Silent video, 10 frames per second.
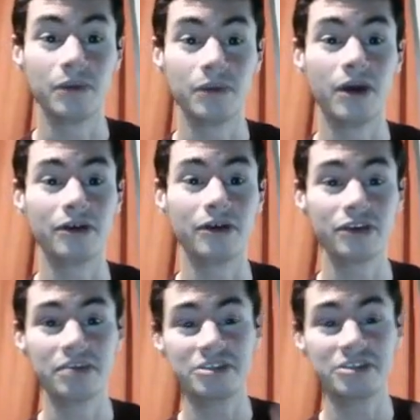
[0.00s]
well,
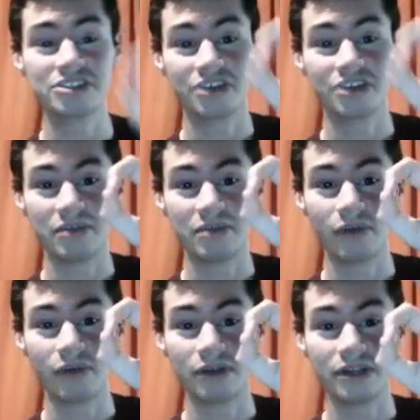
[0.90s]
your commissions are going to be
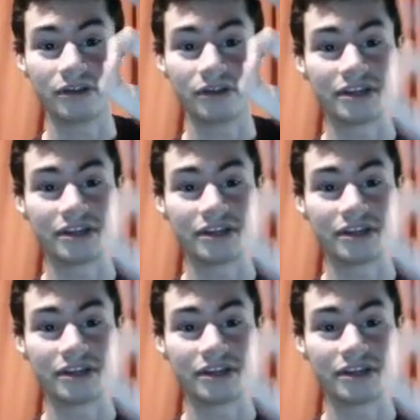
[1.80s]
very little.